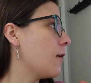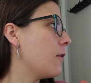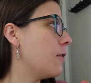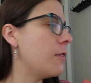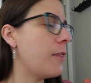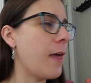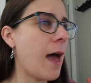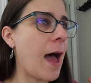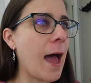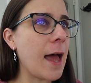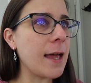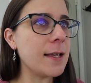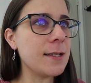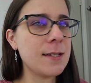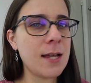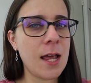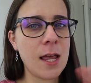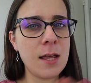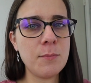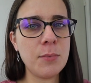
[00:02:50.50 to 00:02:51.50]
that
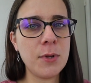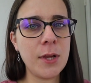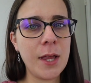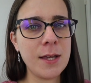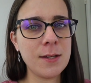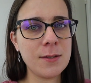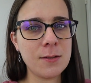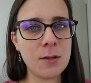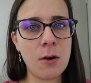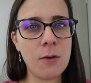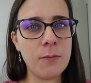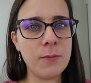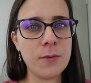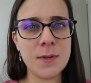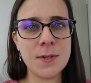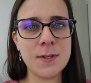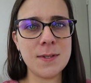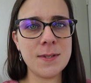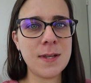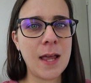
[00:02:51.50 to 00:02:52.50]
take place over
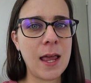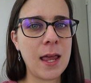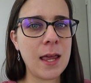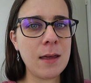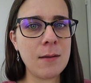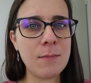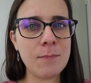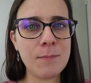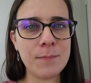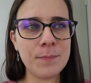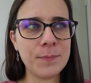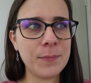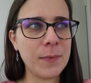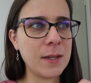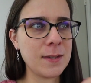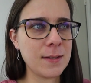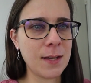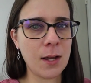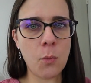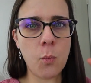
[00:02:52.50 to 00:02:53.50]
the same,
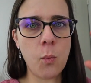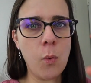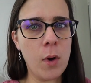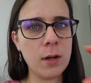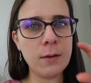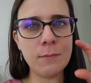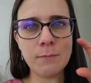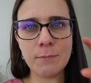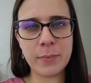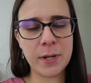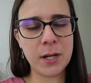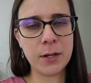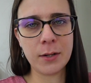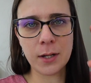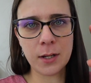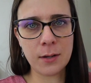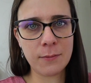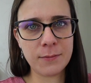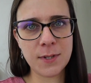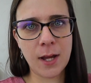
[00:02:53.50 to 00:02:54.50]
it's like one
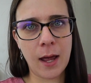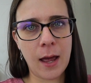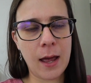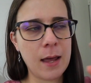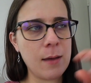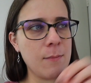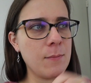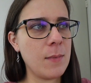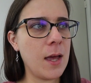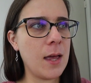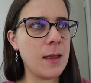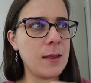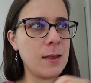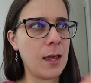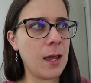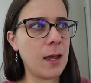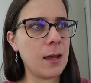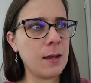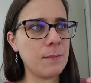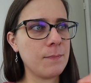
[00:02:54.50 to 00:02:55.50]
period of time, and
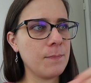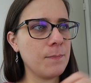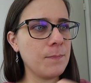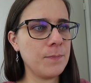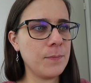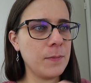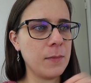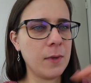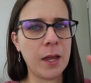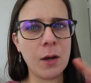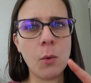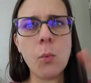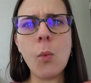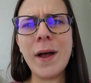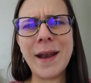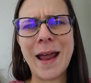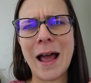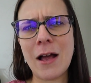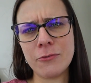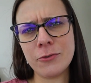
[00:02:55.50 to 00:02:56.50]
they, like
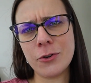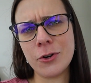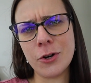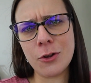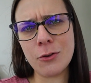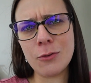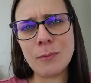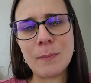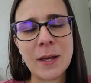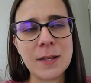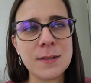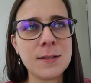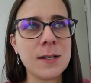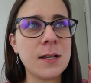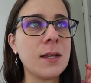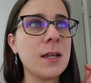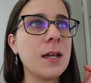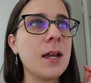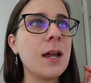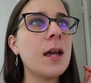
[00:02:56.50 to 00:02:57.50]
one afternoon
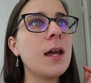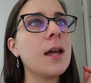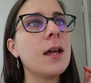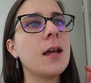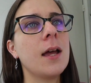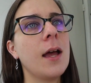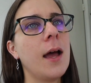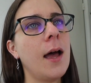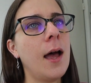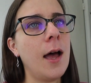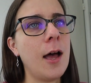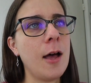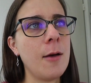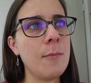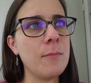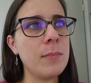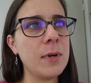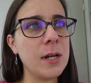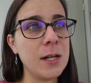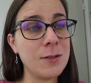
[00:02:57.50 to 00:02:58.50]
basically,
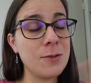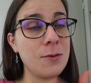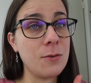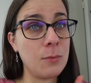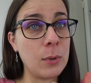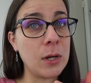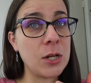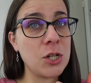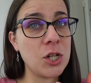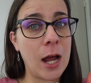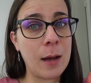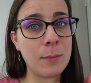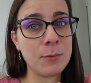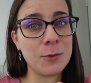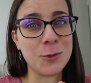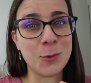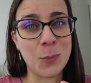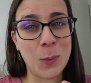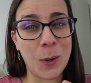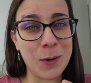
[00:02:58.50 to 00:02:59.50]
um, but it's three
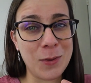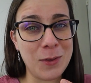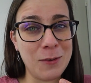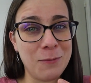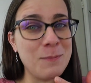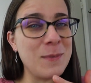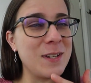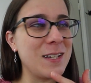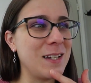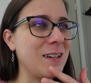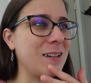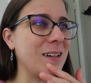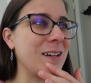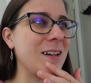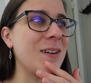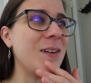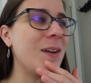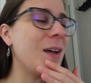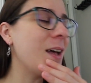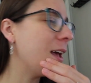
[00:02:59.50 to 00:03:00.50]
chapters worth of
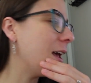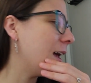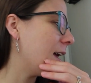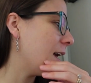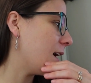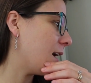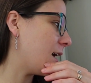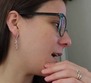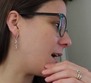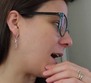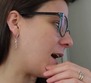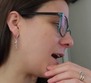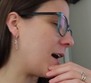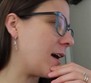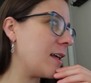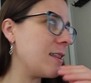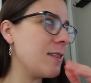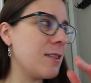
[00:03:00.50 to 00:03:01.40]
material. Uh,